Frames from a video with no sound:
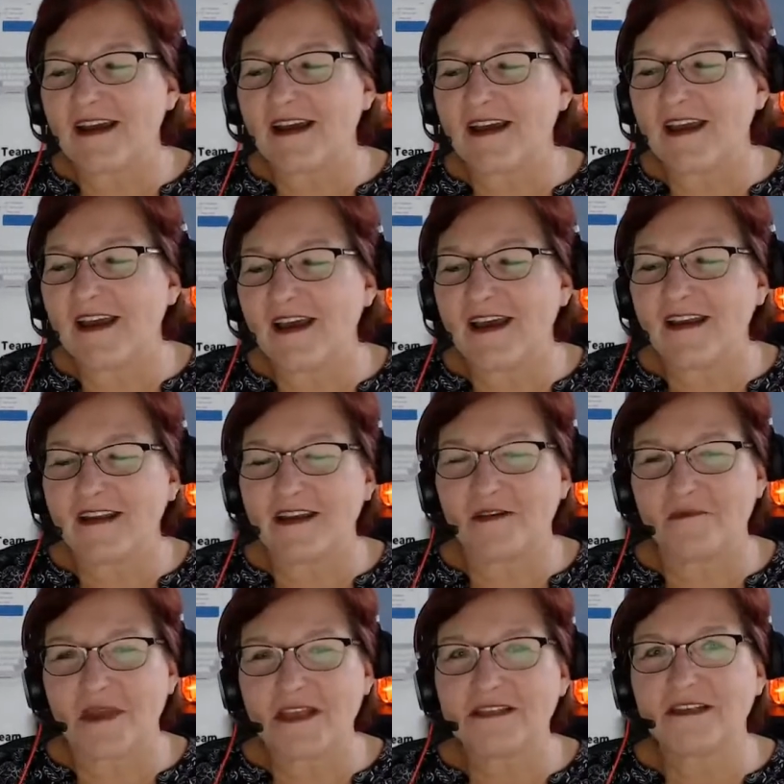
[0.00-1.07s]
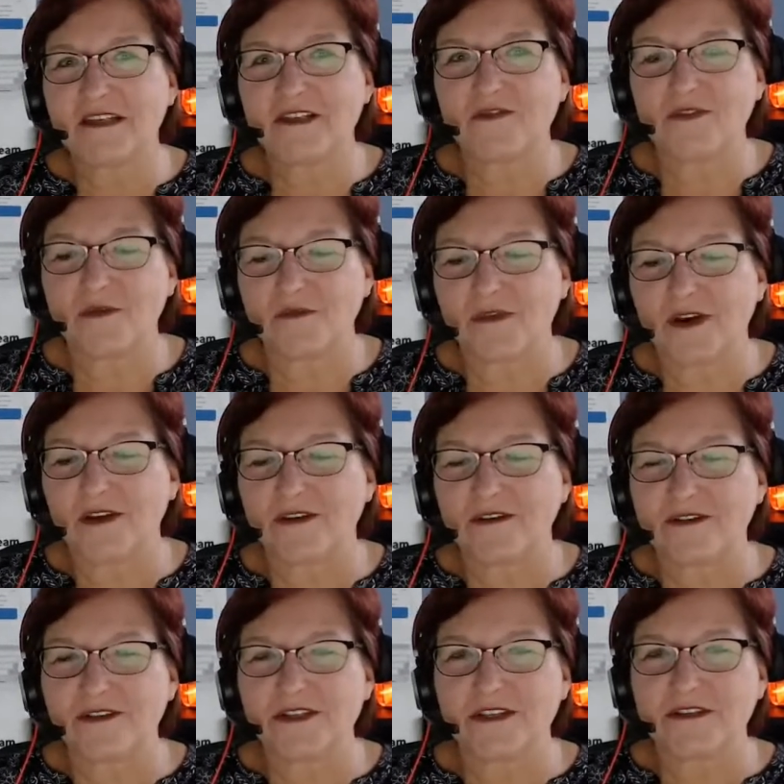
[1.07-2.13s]
I had a message from
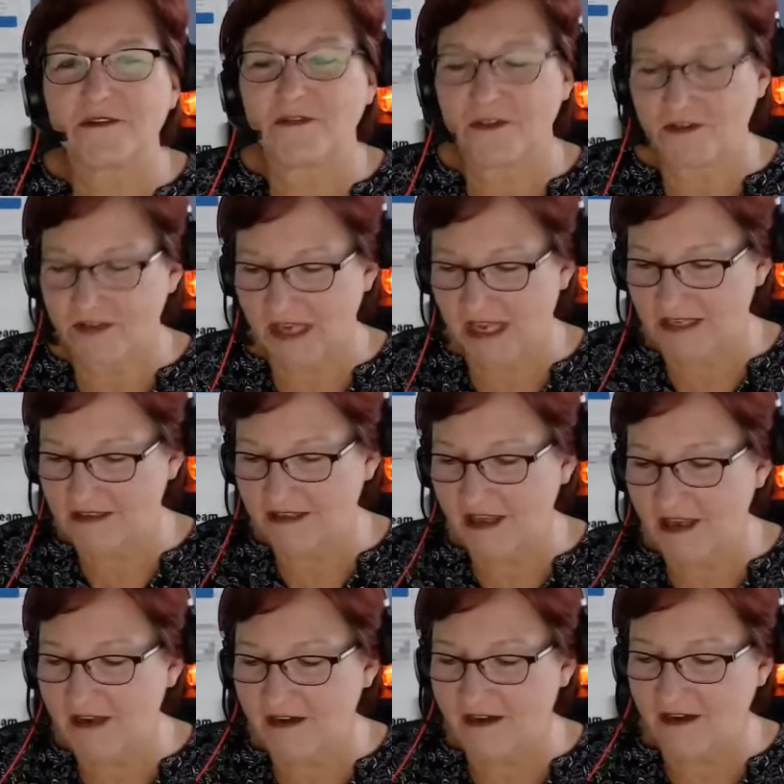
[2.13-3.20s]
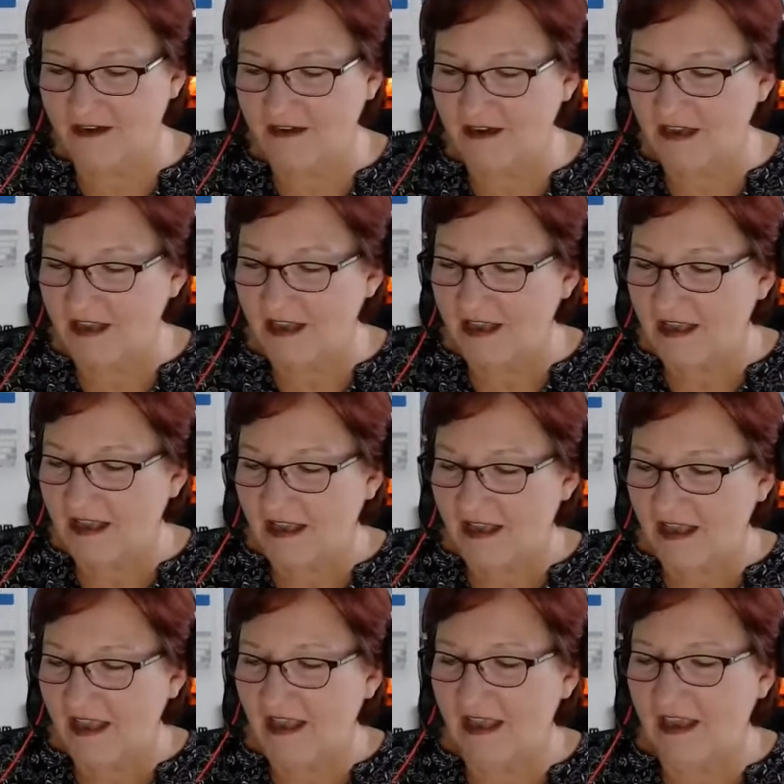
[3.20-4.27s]
Rose just a few days later,
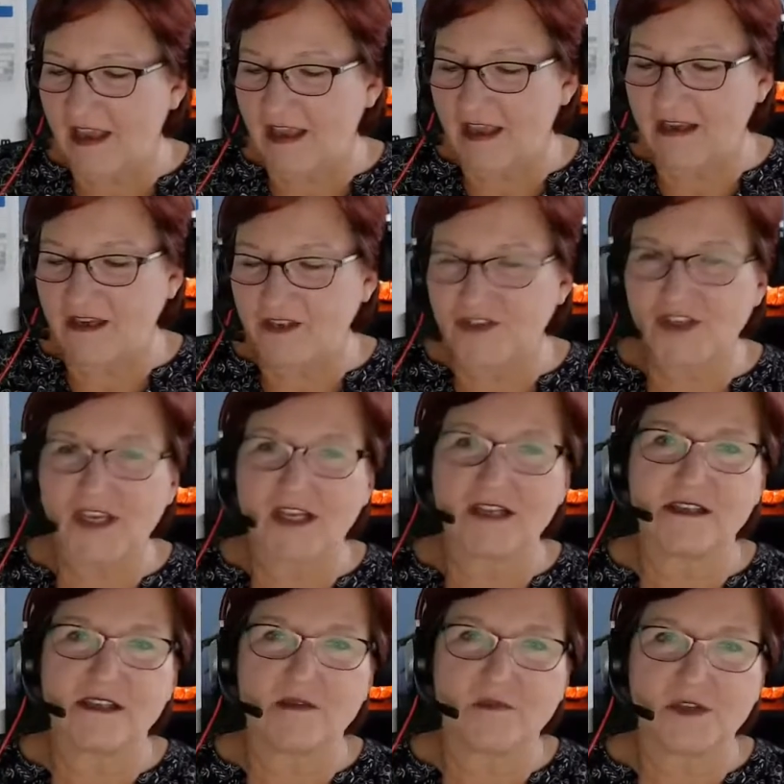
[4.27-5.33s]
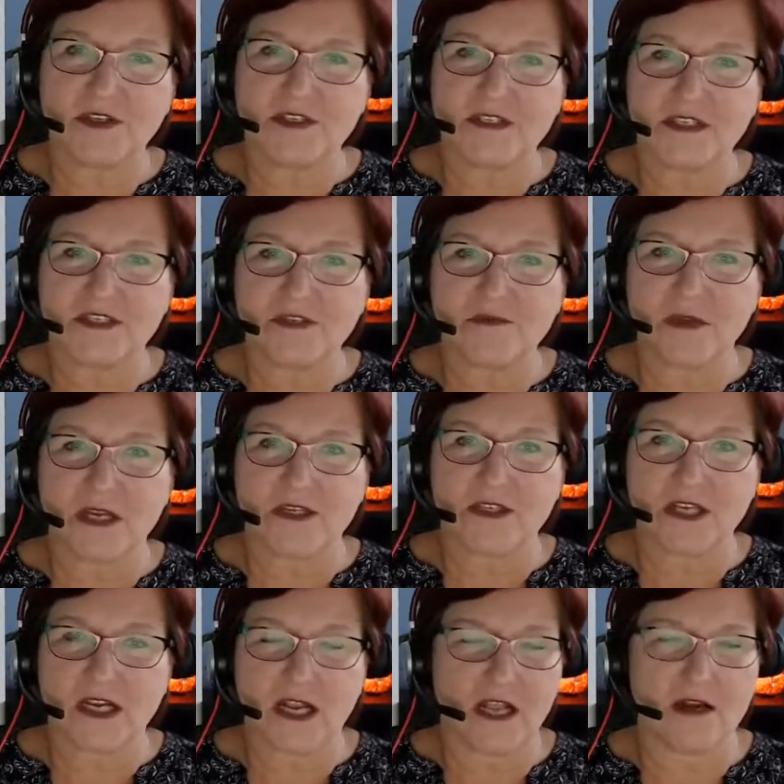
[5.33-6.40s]
and she had a similar
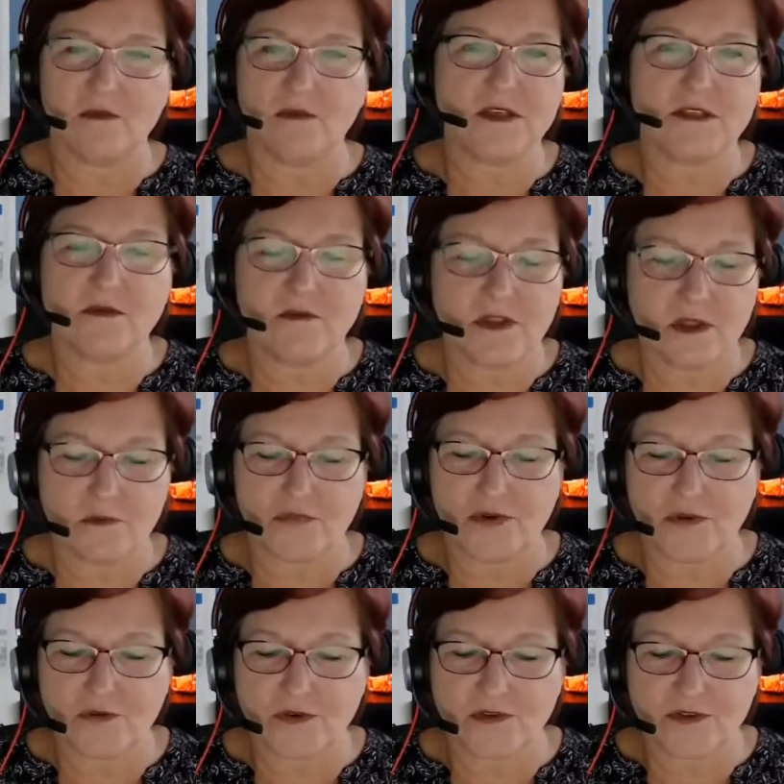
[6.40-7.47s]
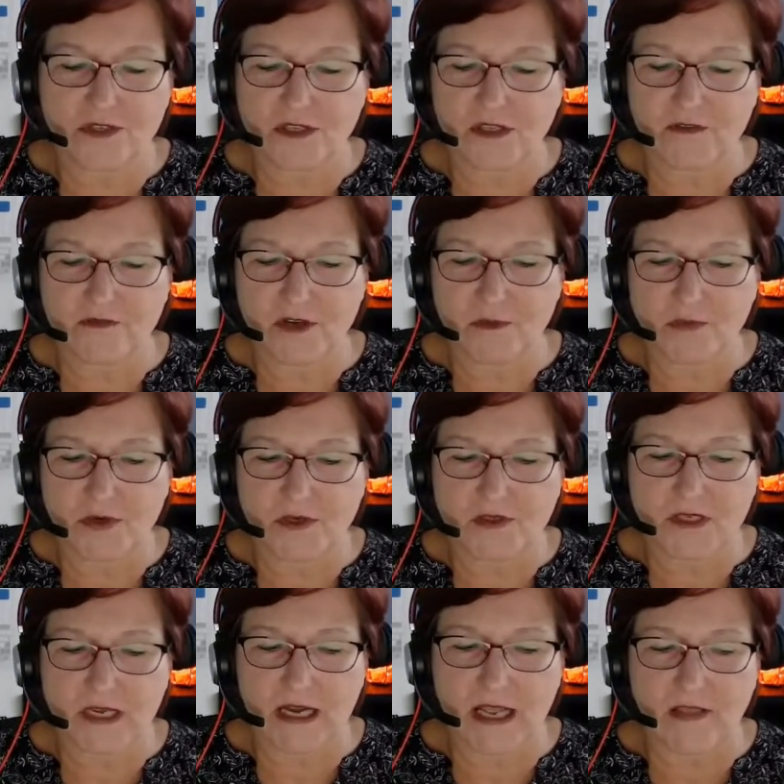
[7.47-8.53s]
situation, and it wasn't with a produce delivery
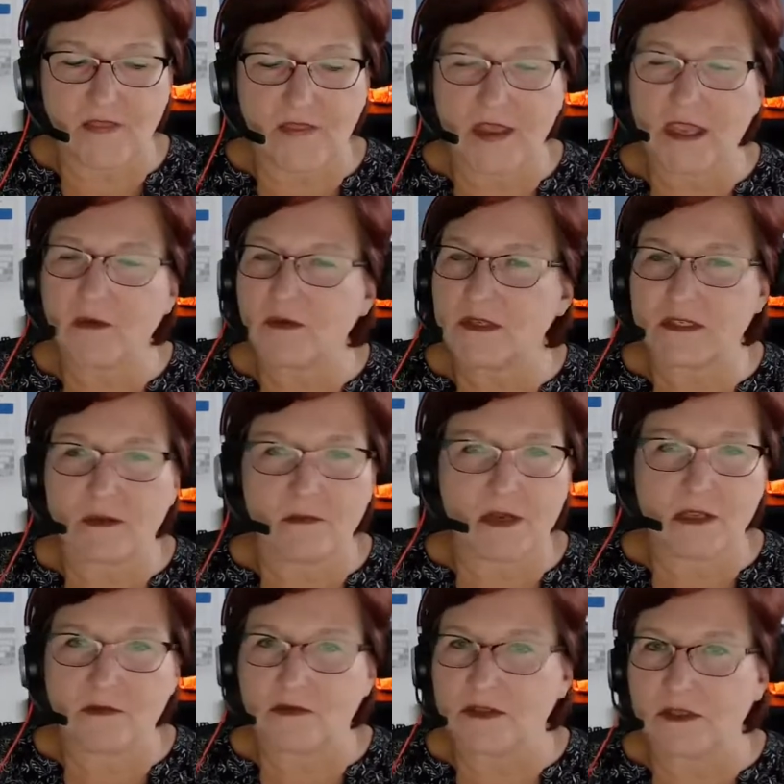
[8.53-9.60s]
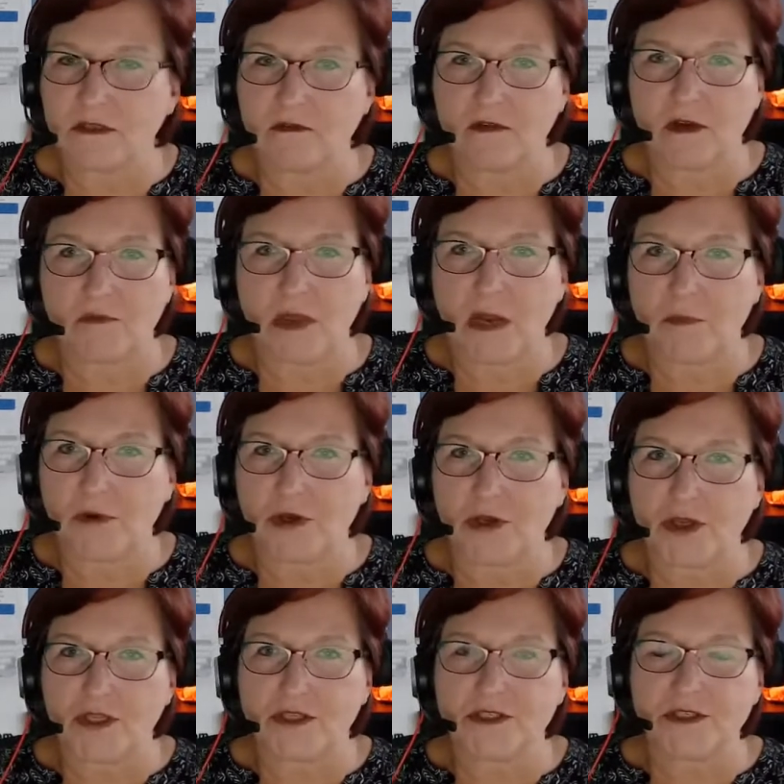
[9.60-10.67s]
person. I think it was somebody that was delivering paper
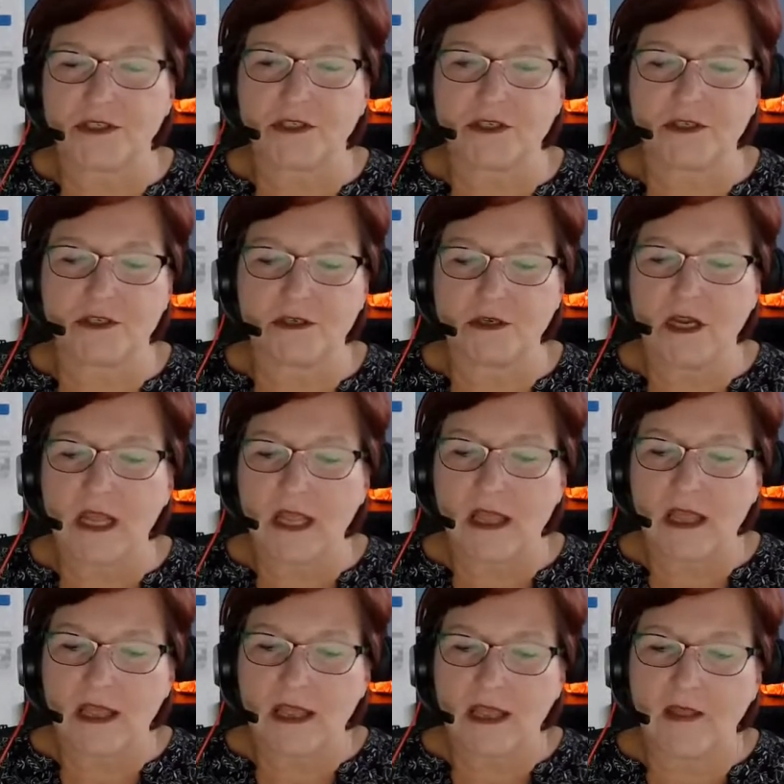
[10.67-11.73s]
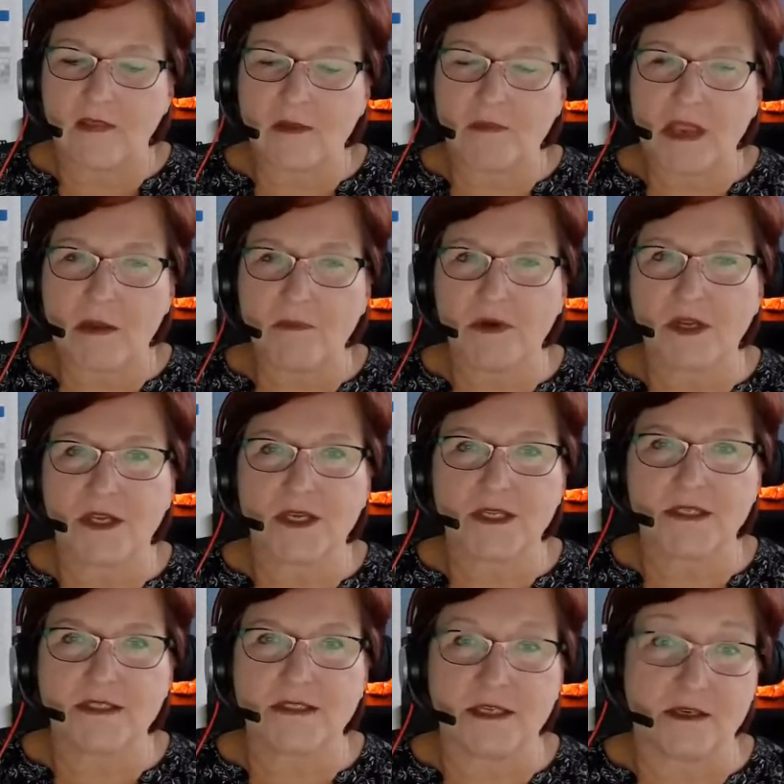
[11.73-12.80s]
goods to her, and the paper
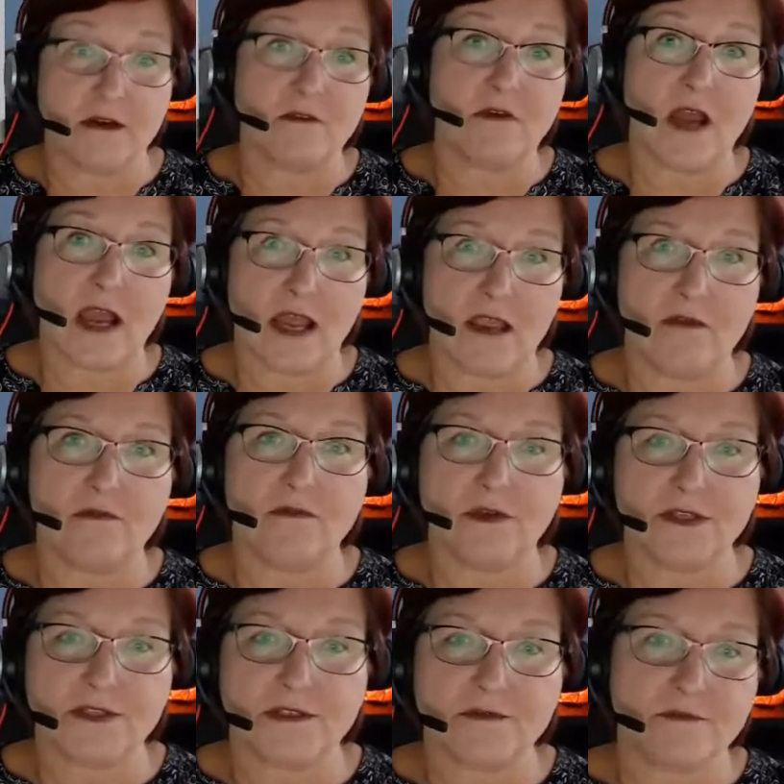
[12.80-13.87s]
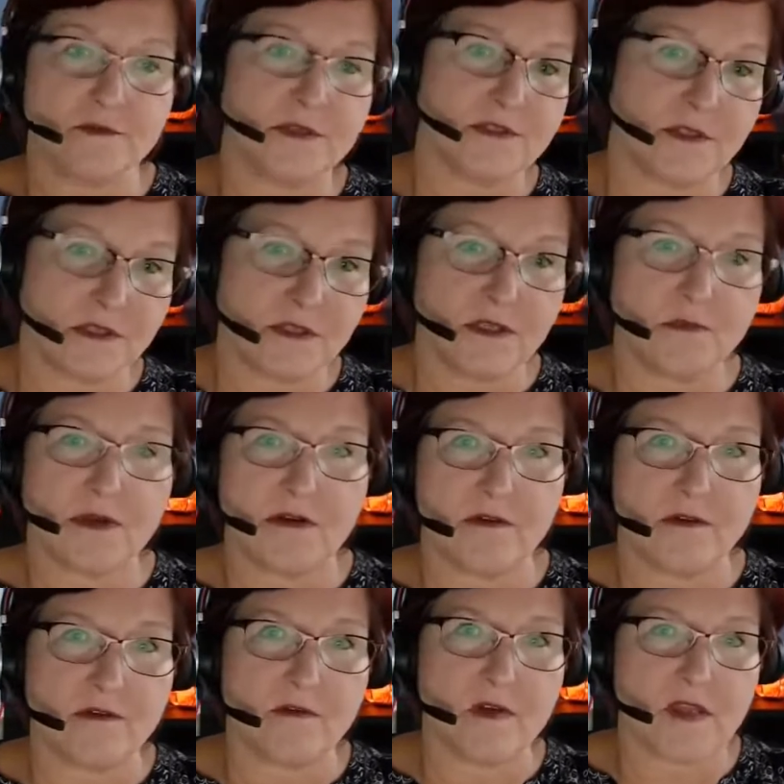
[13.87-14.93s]
goods didn't arrive, which was a little bit
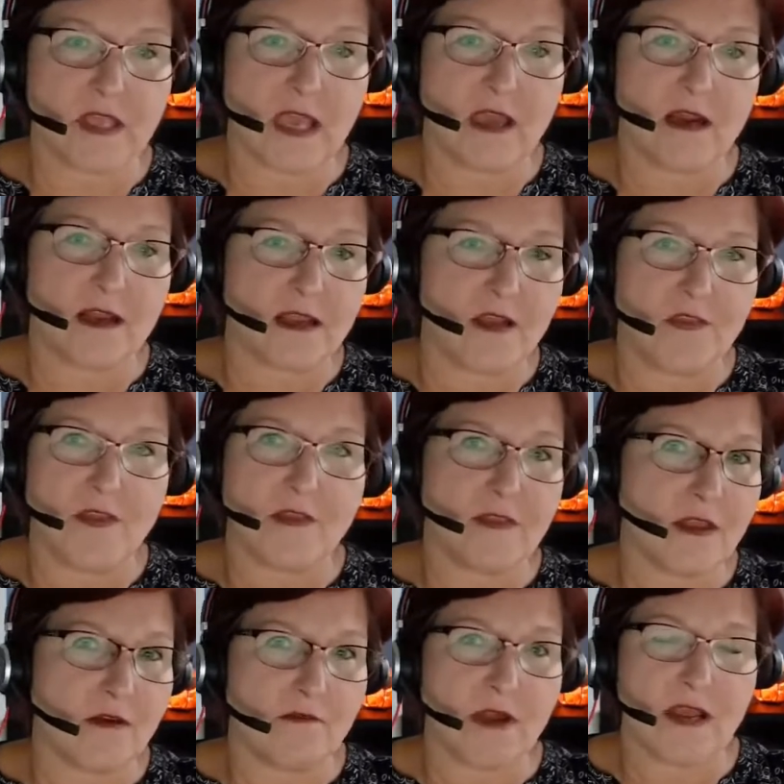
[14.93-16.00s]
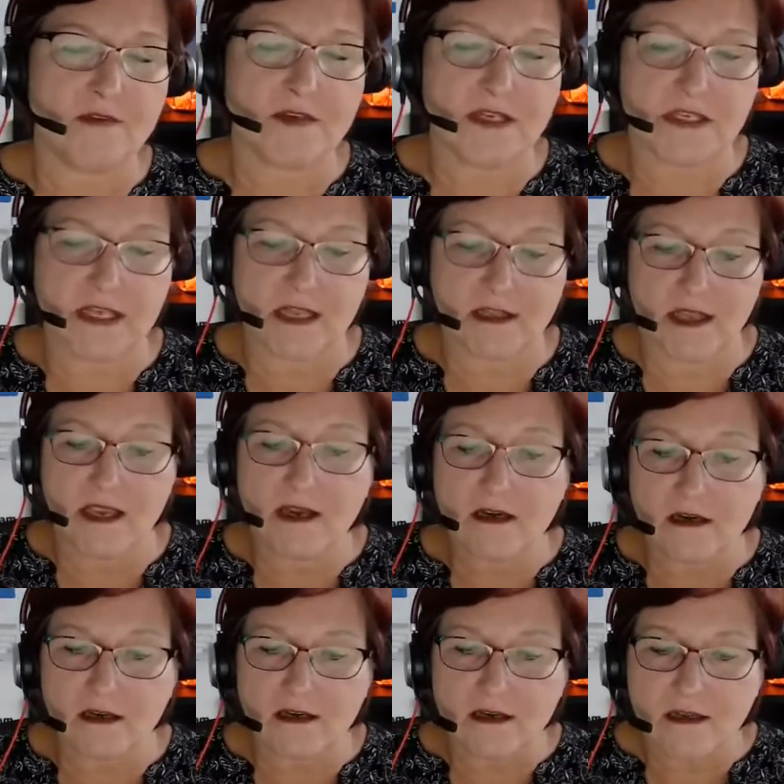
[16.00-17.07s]
of chaotic. I think they arrived a day
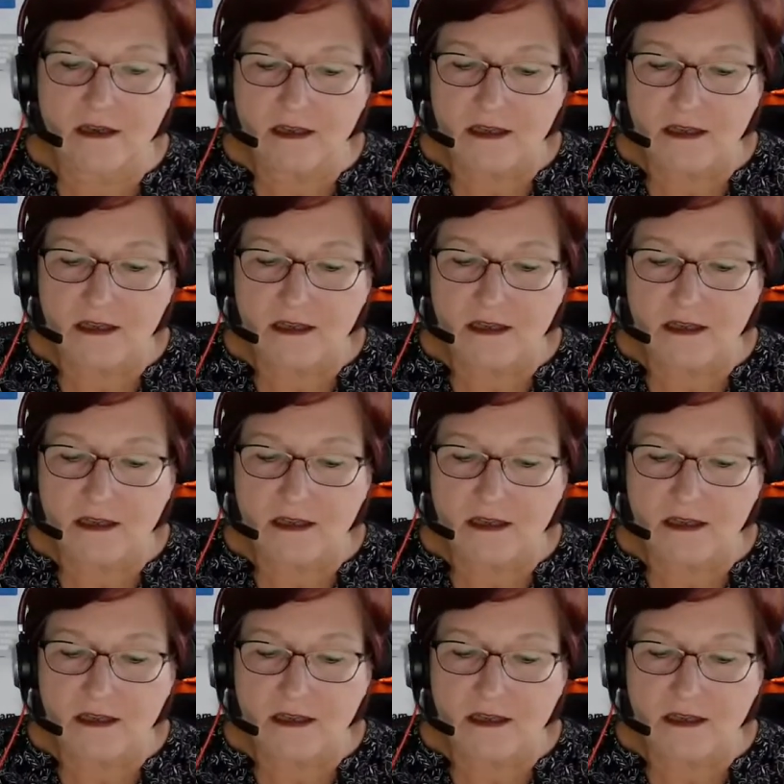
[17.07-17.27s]
later.